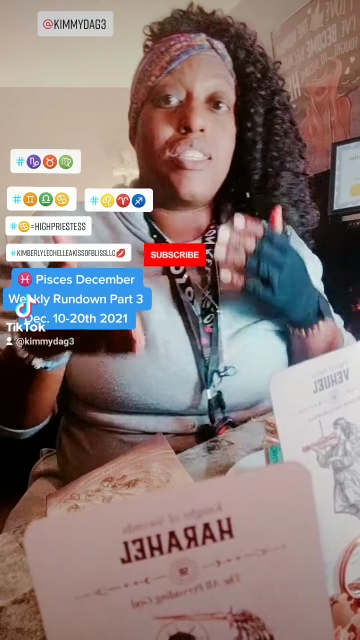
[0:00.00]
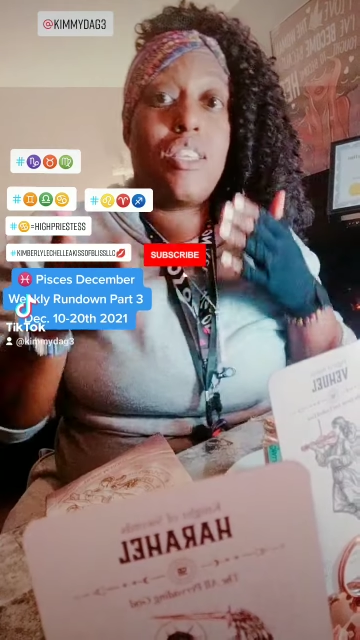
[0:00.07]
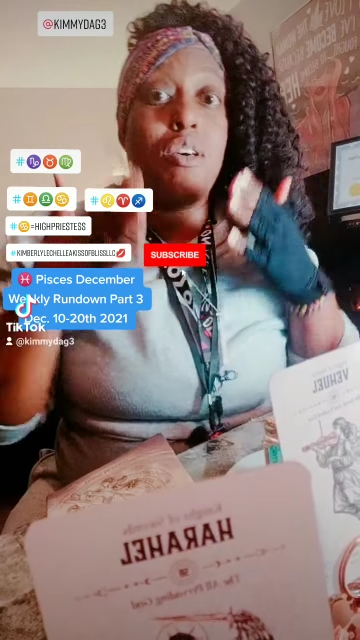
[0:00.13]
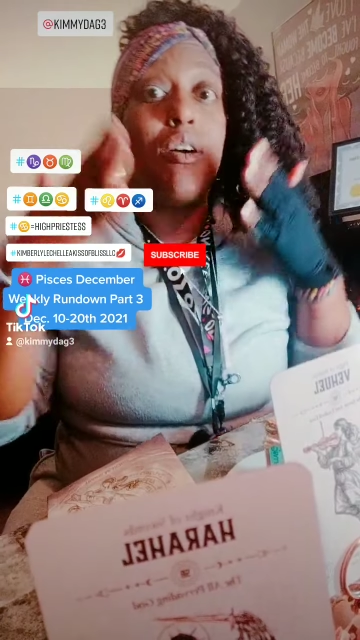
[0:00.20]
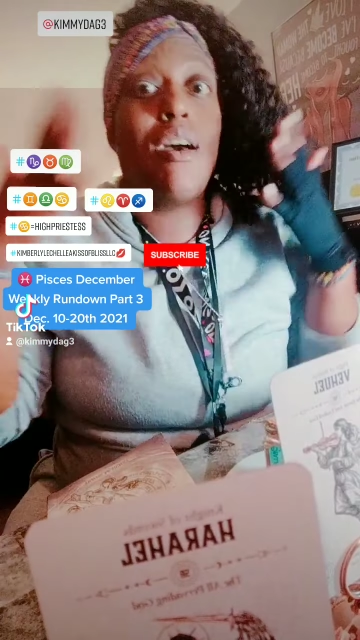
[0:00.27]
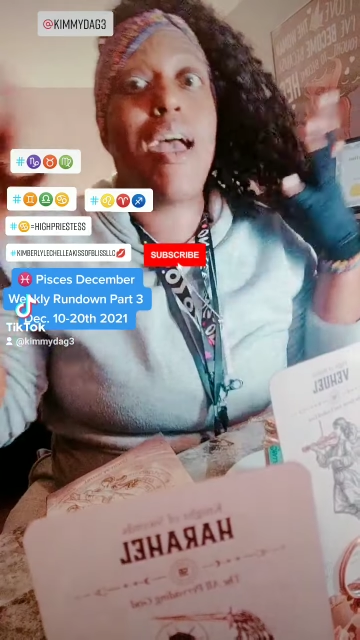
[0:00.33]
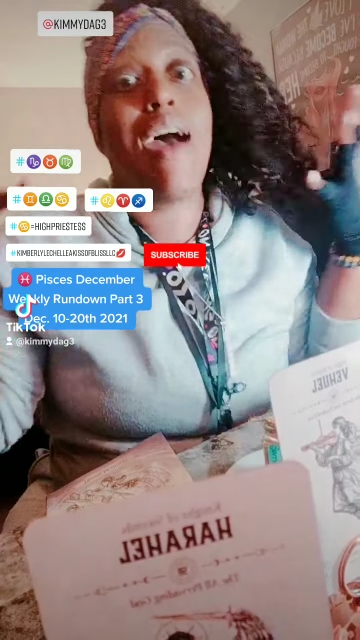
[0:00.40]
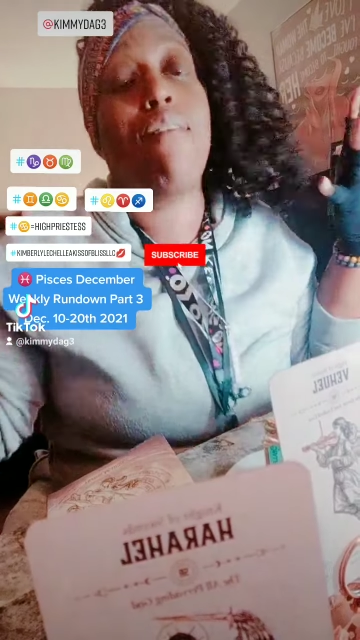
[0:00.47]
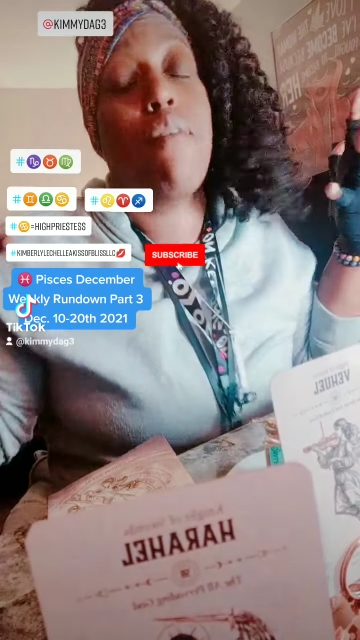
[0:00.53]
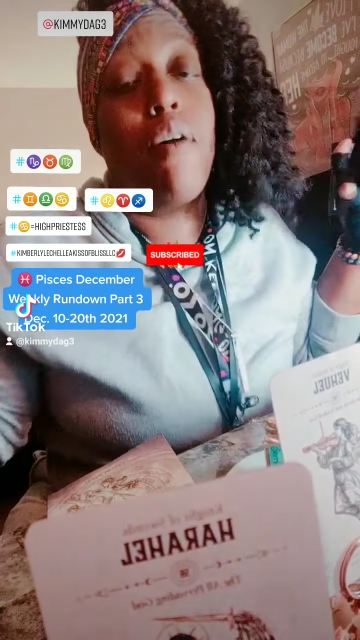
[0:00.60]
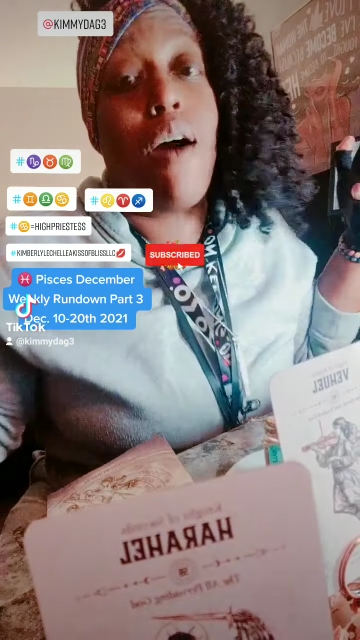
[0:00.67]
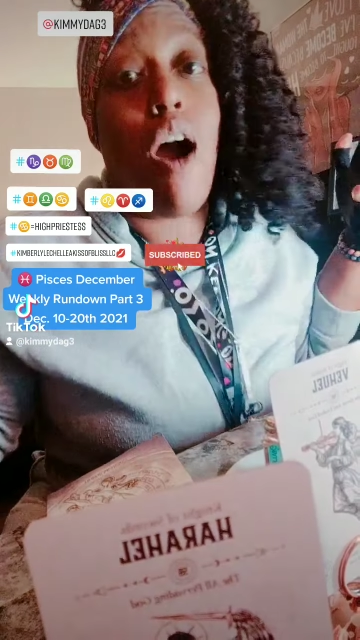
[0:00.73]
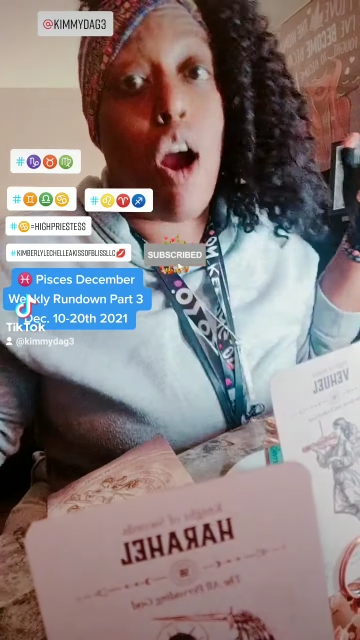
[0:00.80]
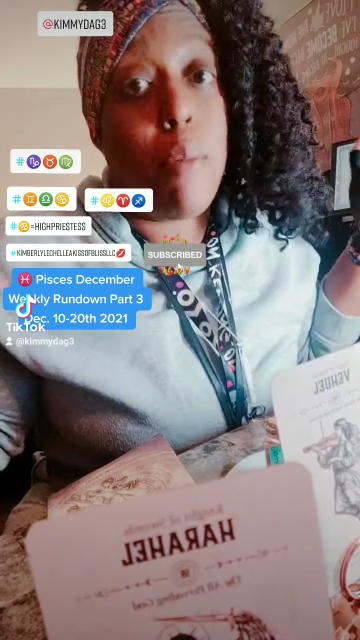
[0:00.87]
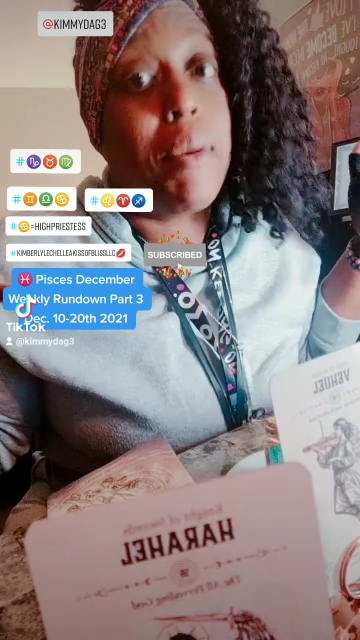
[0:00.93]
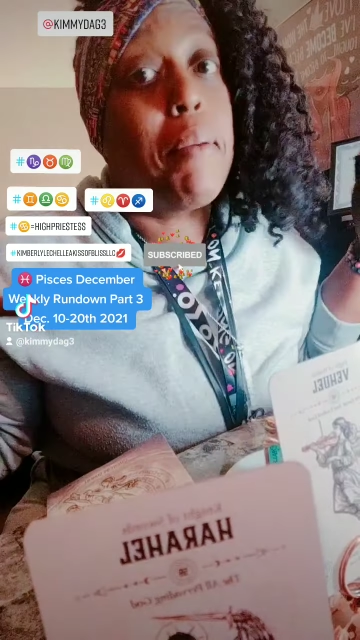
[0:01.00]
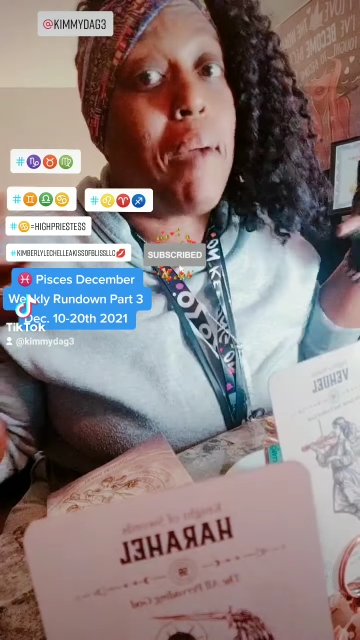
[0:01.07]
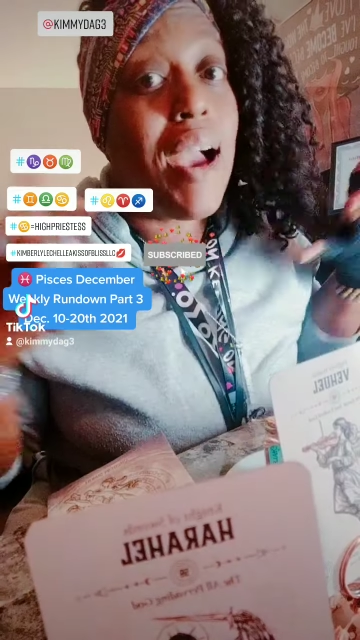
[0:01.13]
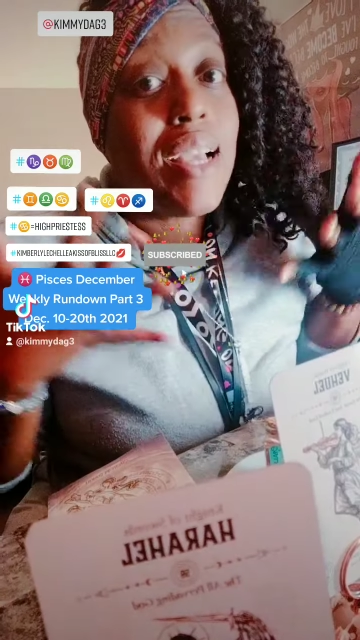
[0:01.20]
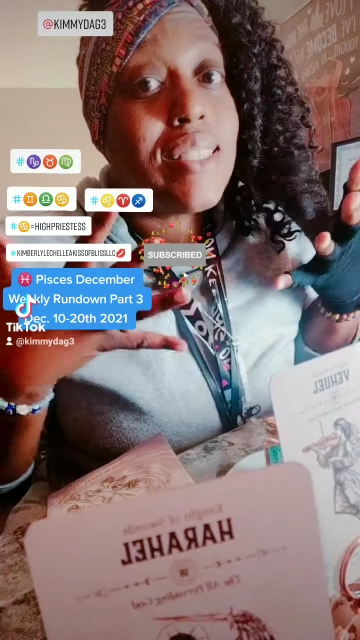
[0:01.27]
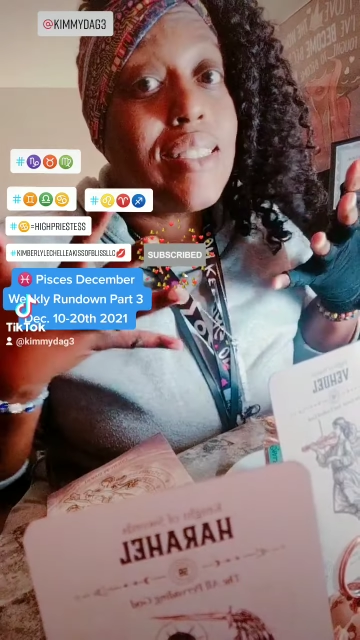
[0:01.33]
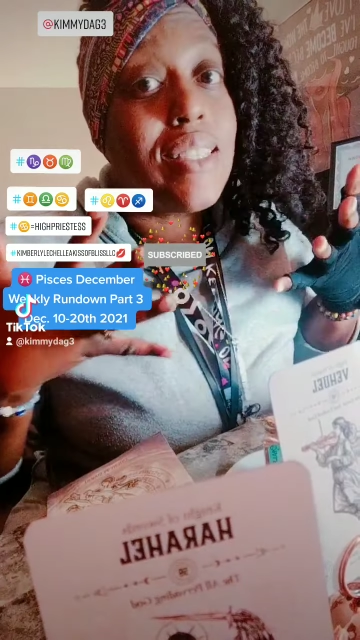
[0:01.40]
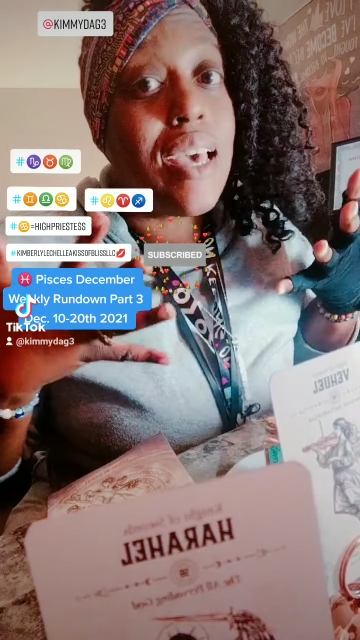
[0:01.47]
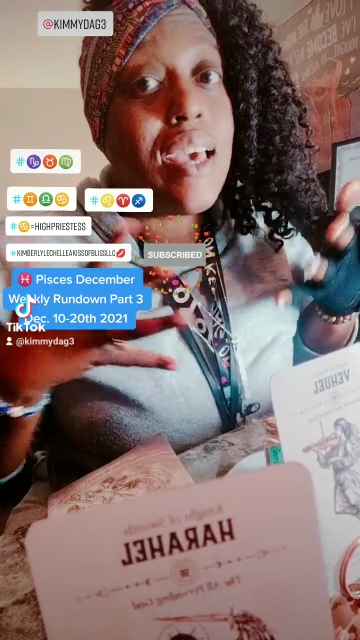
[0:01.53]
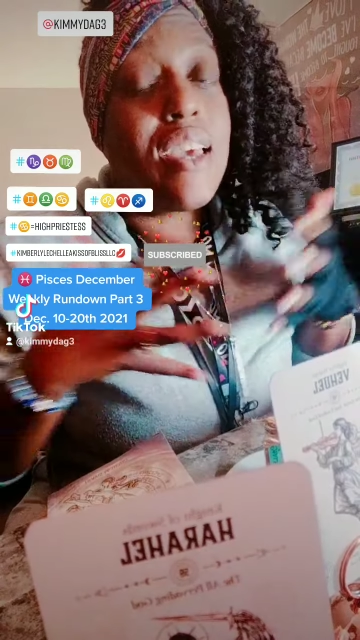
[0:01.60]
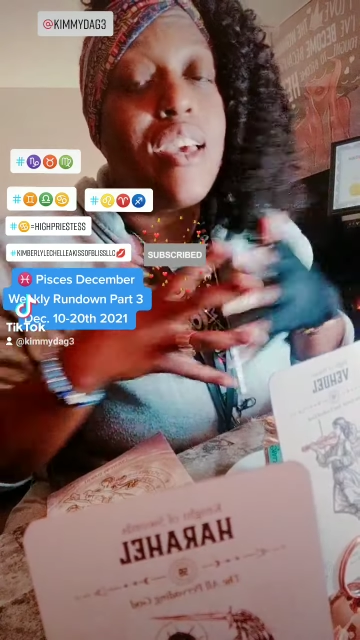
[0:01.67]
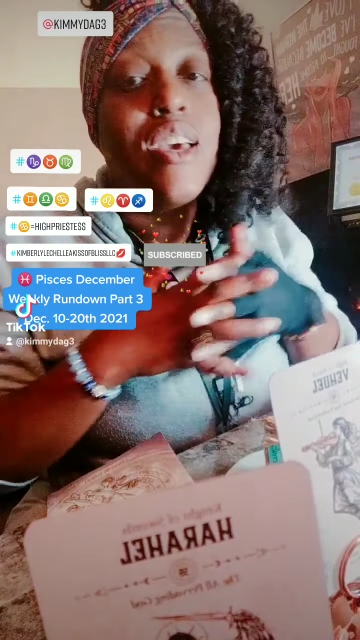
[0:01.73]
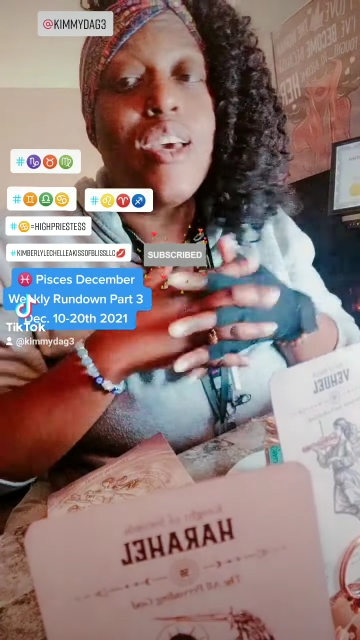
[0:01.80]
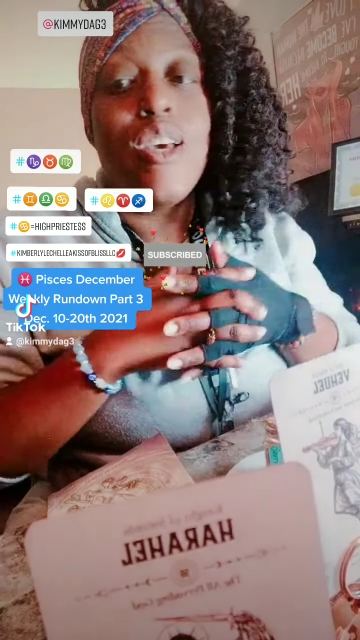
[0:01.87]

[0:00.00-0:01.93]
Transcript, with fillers: still have an army mindset.